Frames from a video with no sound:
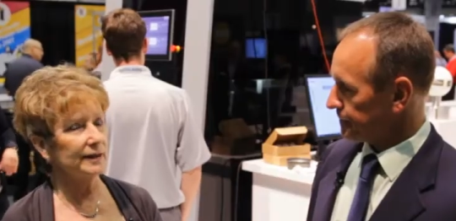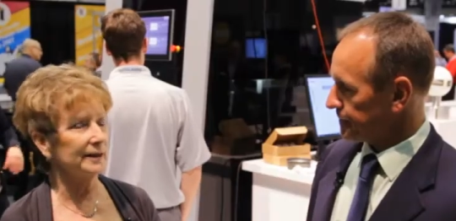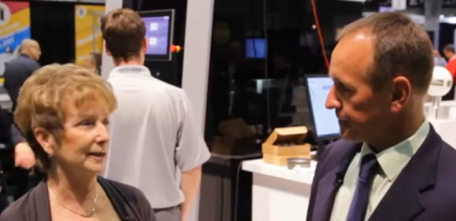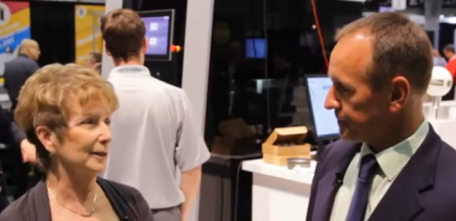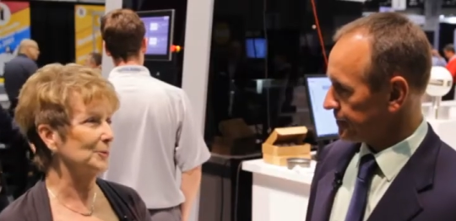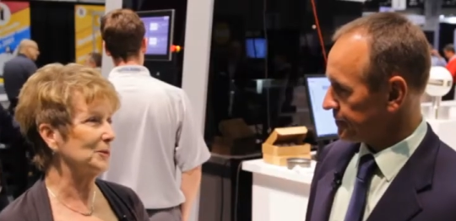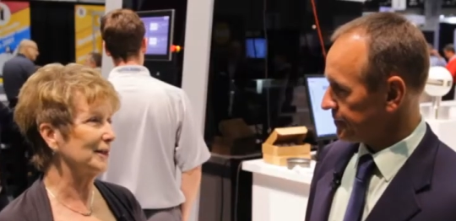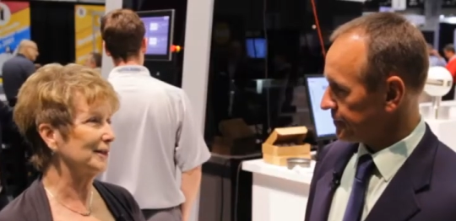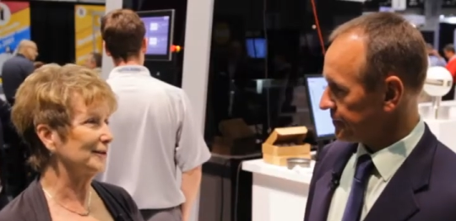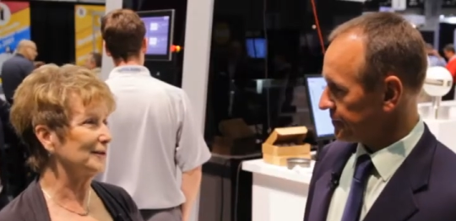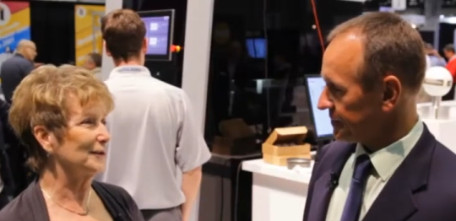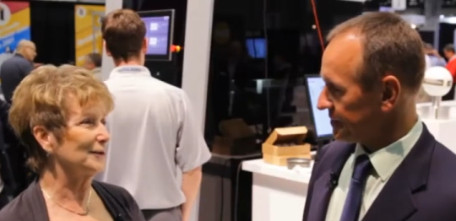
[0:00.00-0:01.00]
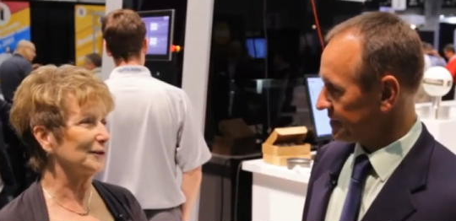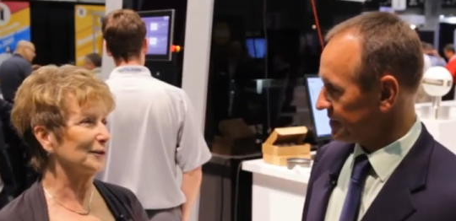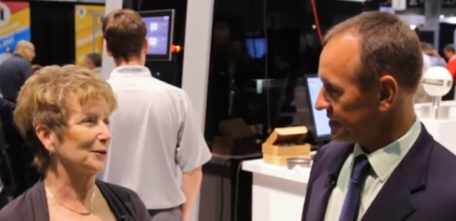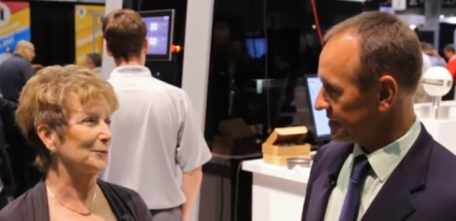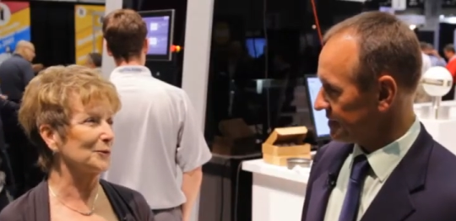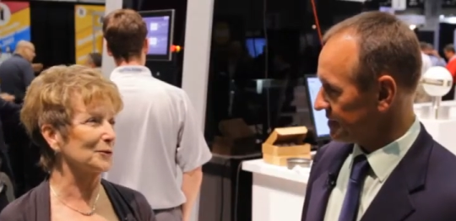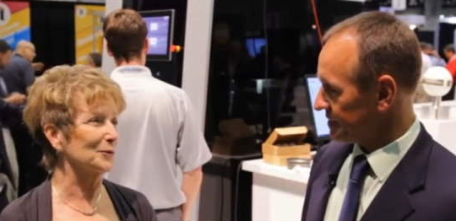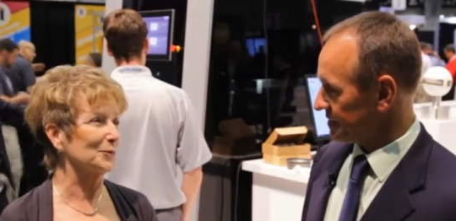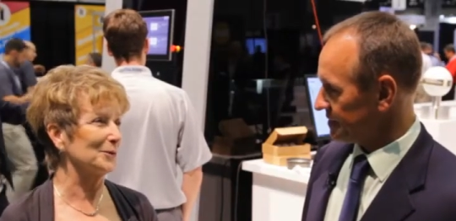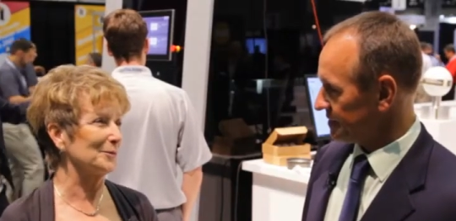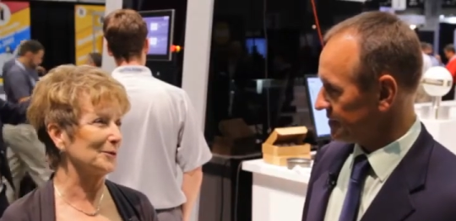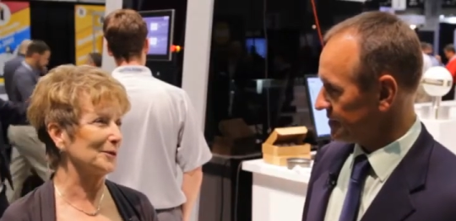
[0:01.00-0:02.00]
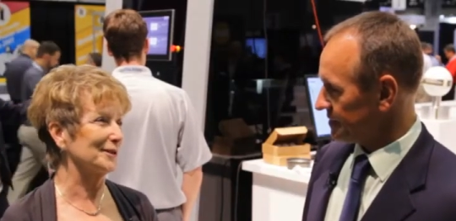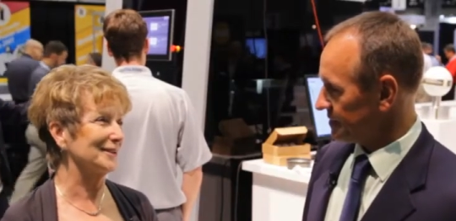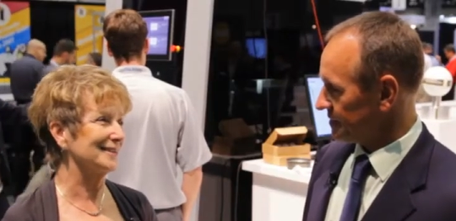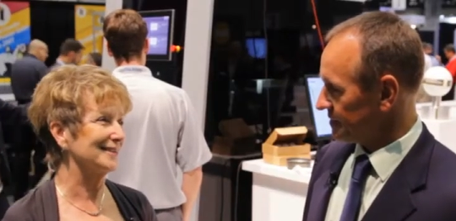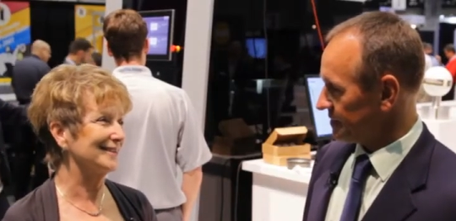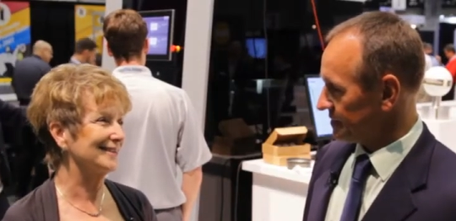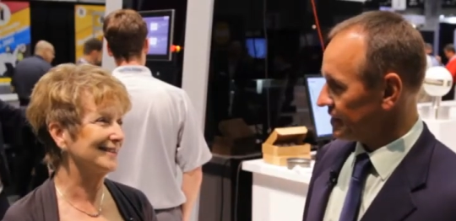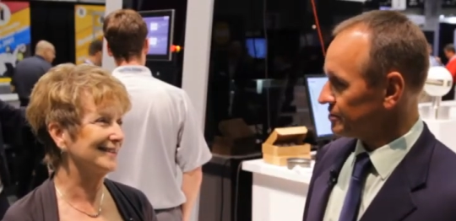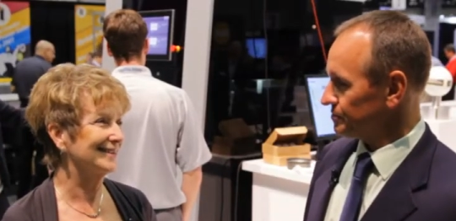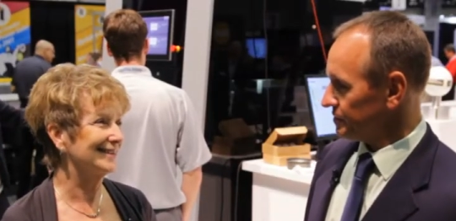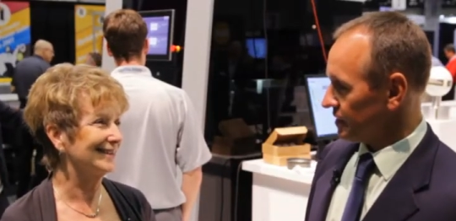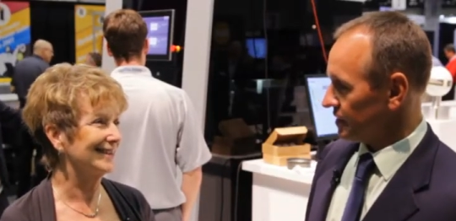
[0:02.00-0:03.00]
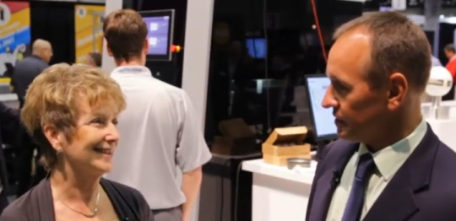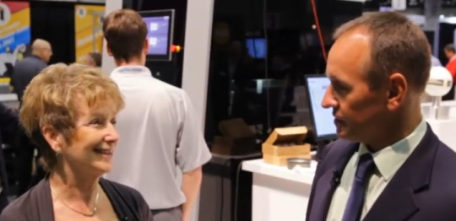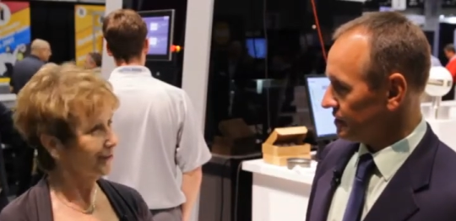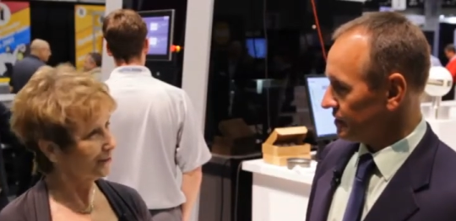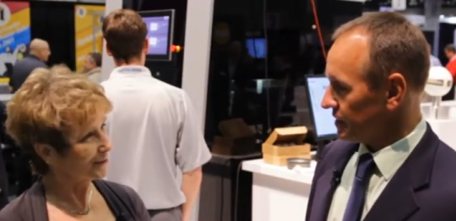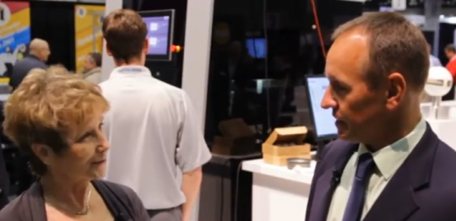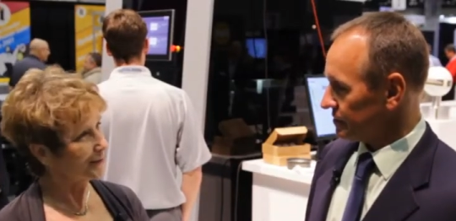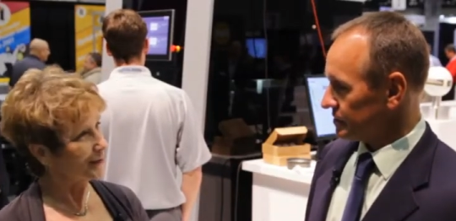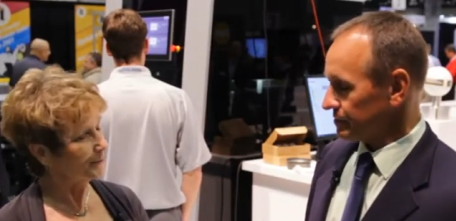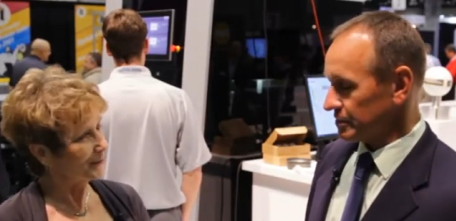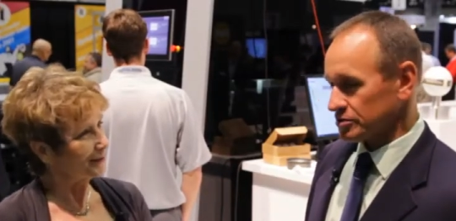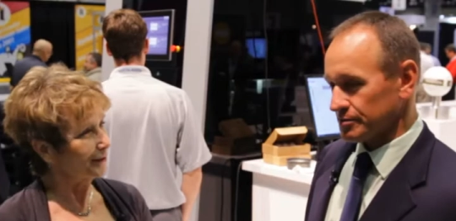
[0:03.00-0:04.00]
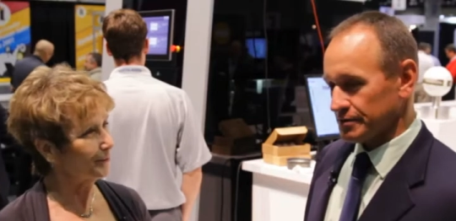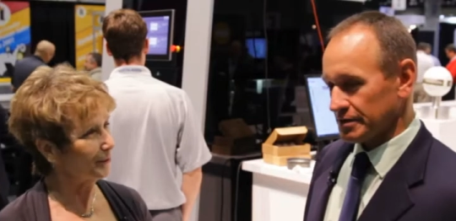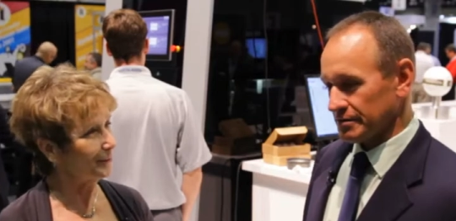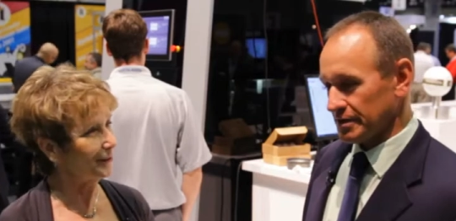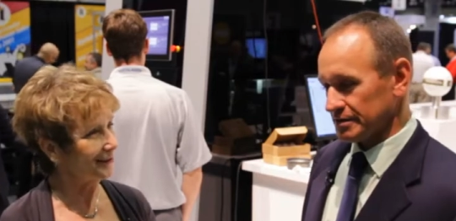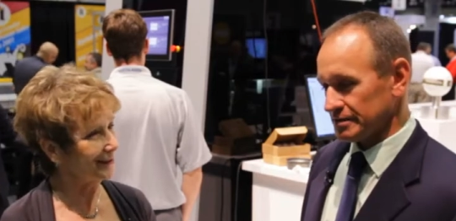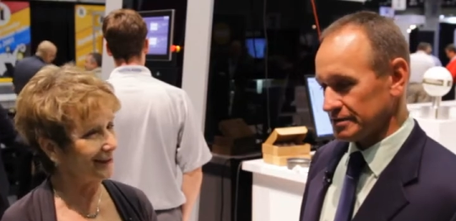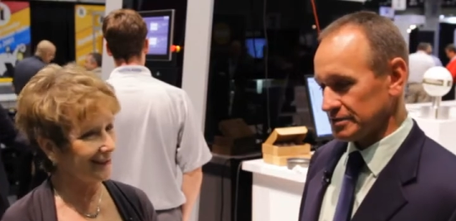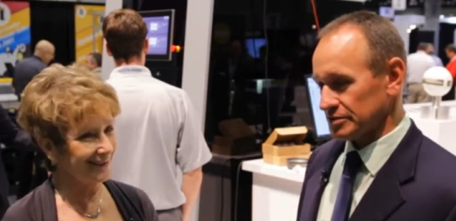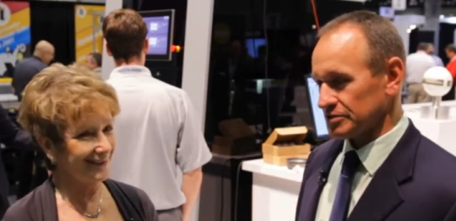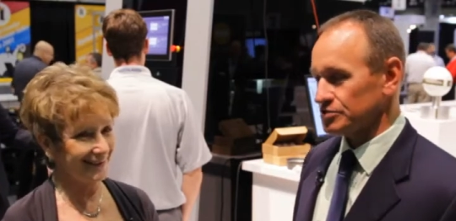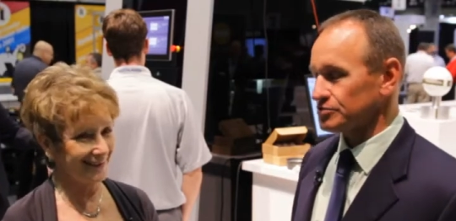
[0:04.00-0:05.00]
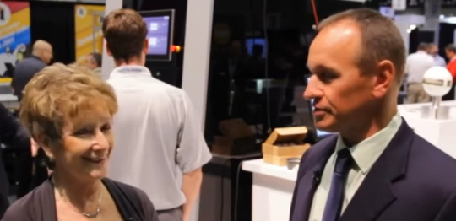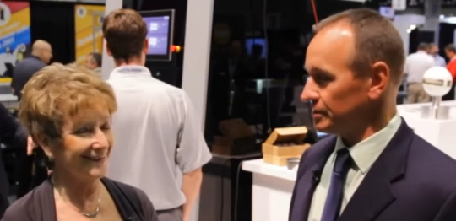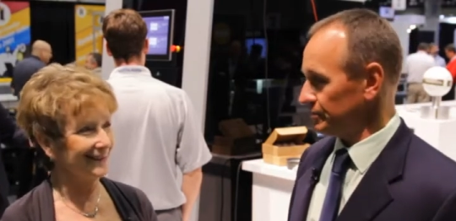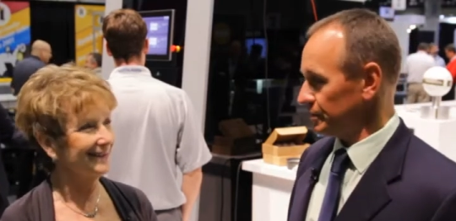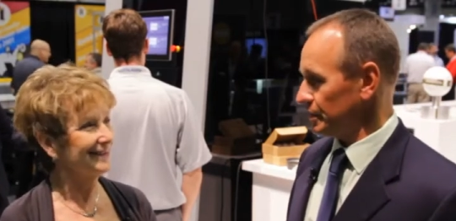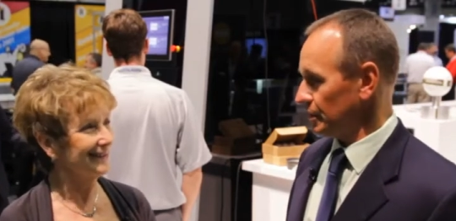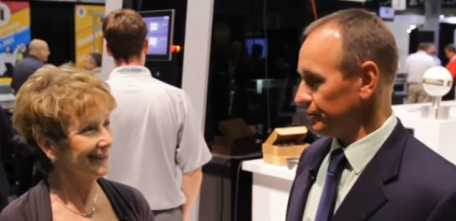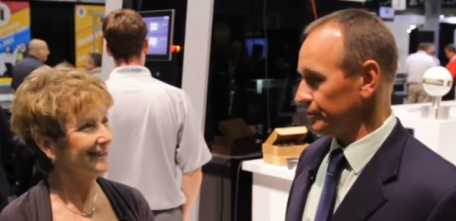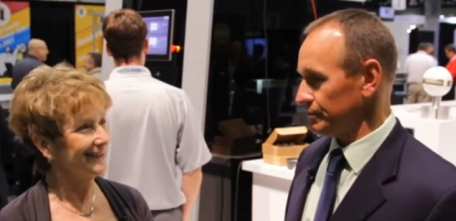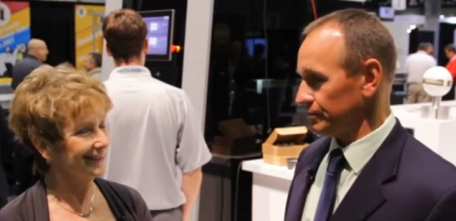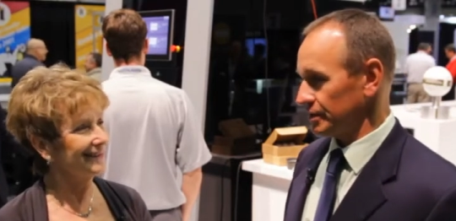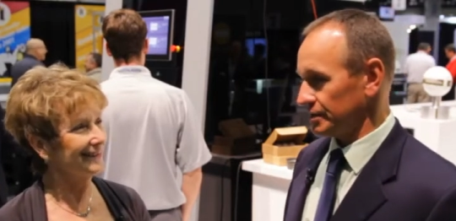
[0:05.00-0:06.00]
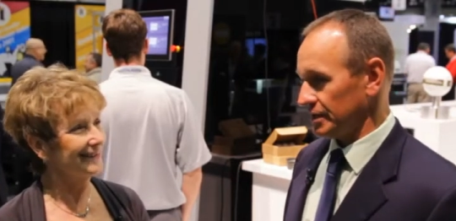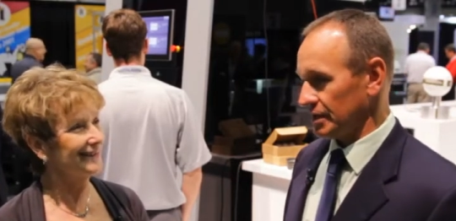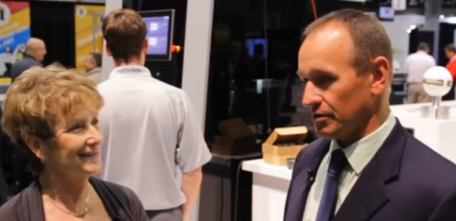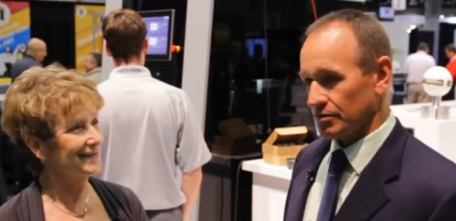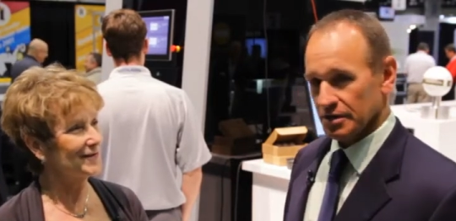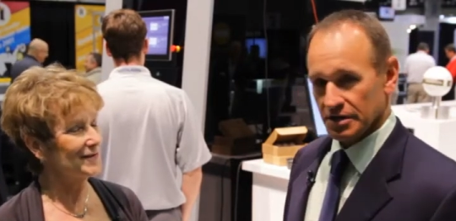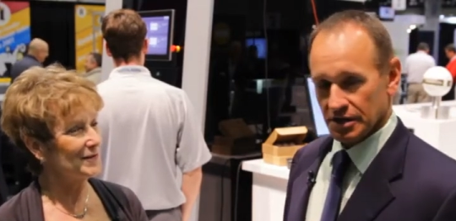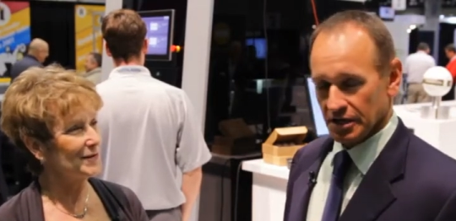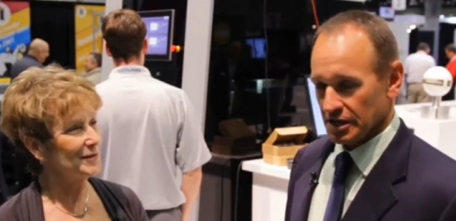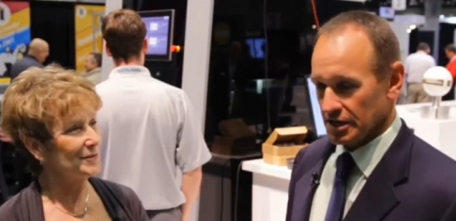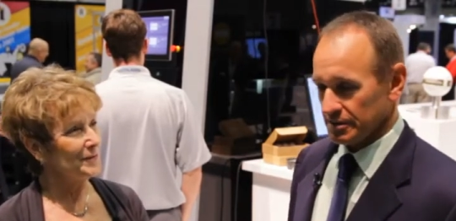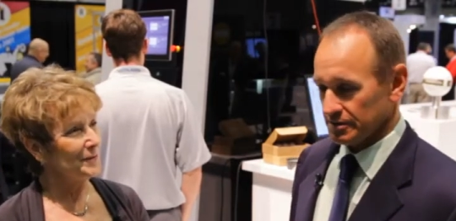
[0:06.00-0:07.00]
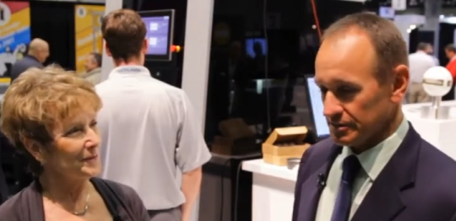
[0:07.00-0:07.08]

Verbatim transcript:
Speaker 1: any uptake at all in the commercial print market? Yes, we are.
Speaker 2: So uh, tell me a little bit about that. The commercial print market is extremely healthy right uh-huh. now. Uh,